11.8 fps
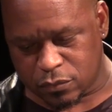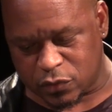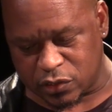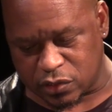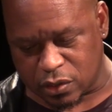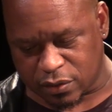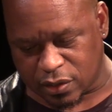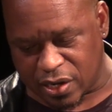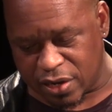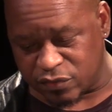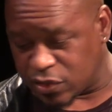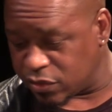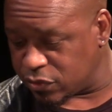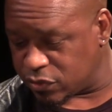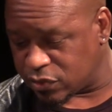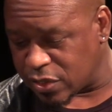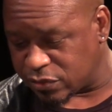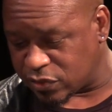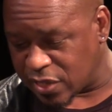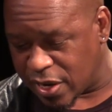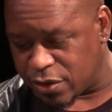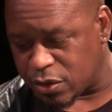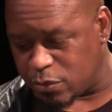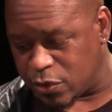She saw the lives others
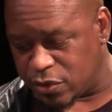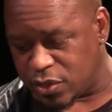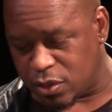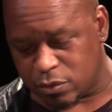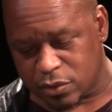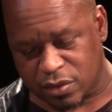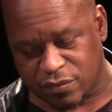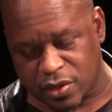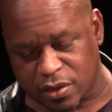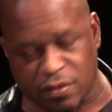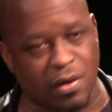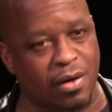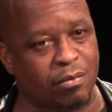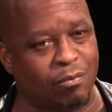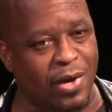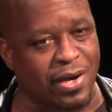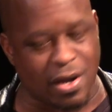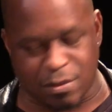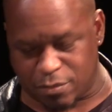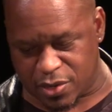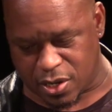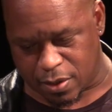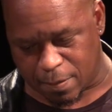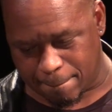outside her community were living and thought, why not
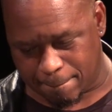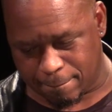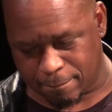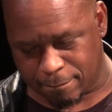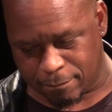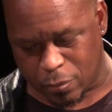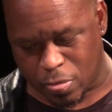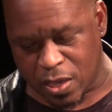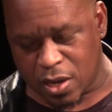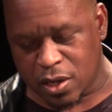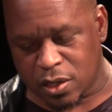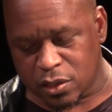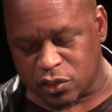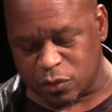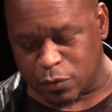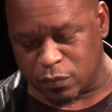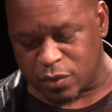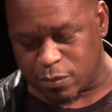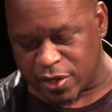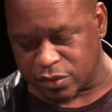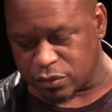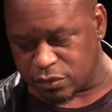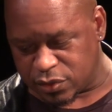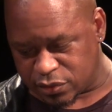me? She moved to
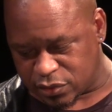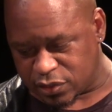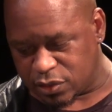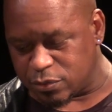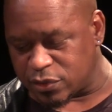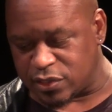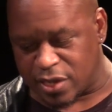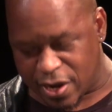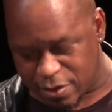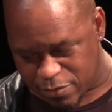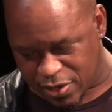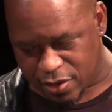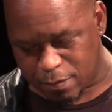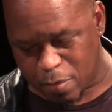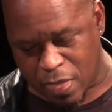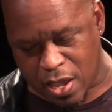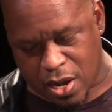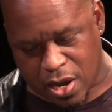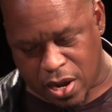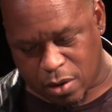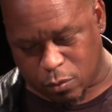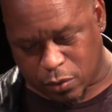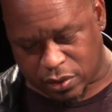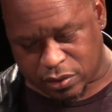Metro DC, where she had me,
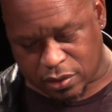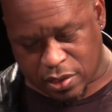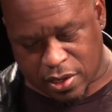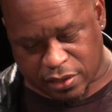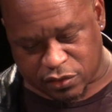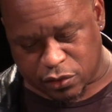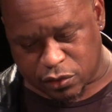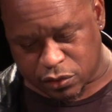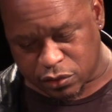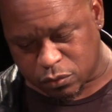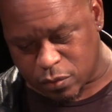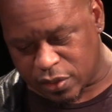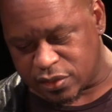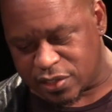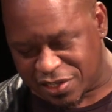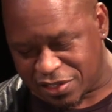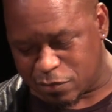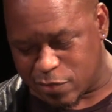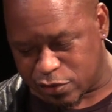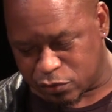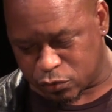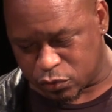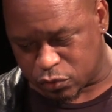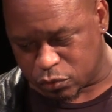and worked as a nurse while attending
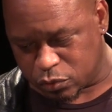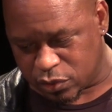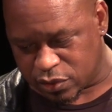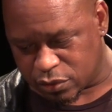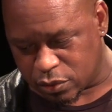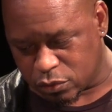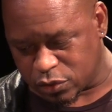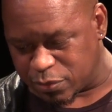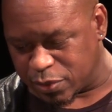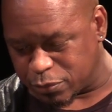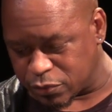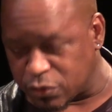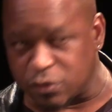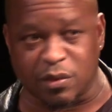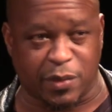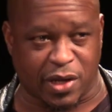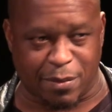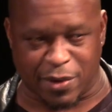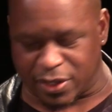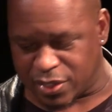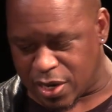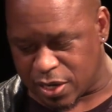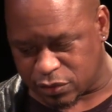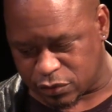medical school in her ultimate pursuit of becoming a
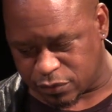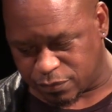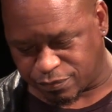doctor.